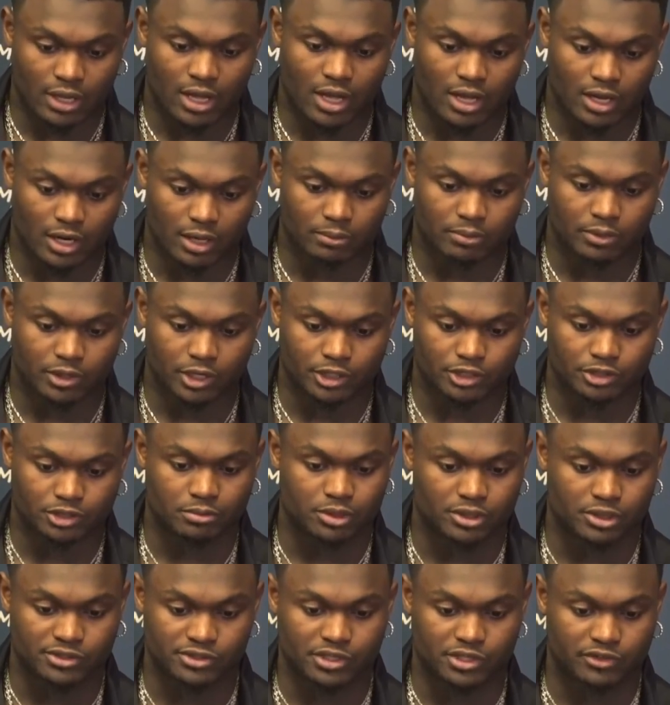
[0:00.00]
Nah, they
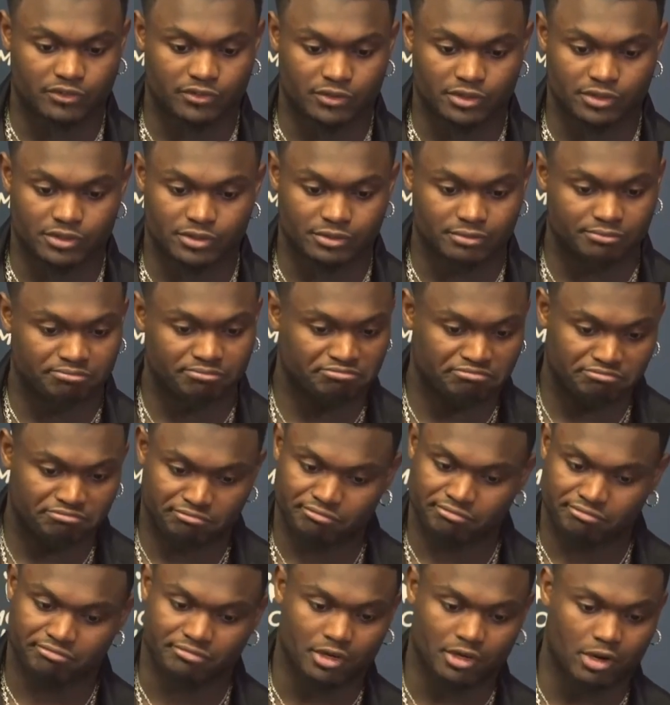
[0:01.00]
played tremendous defense.
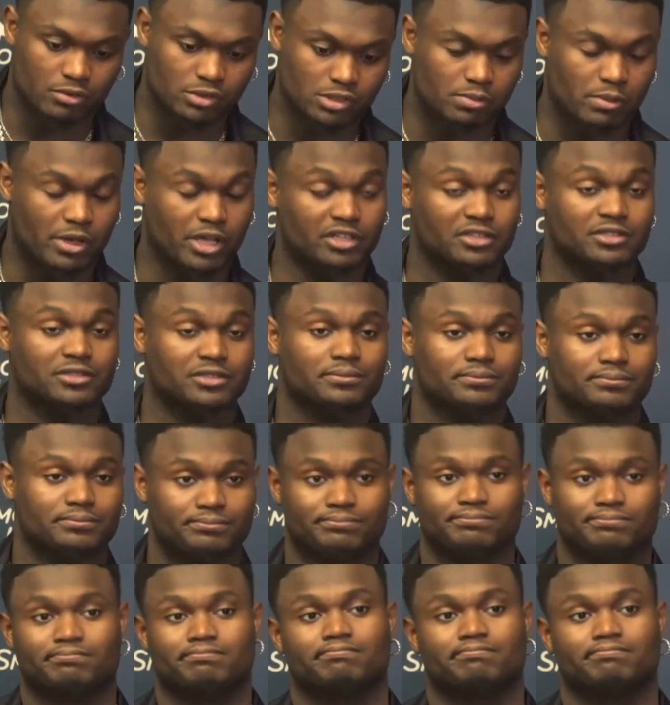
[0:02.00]
I respect it.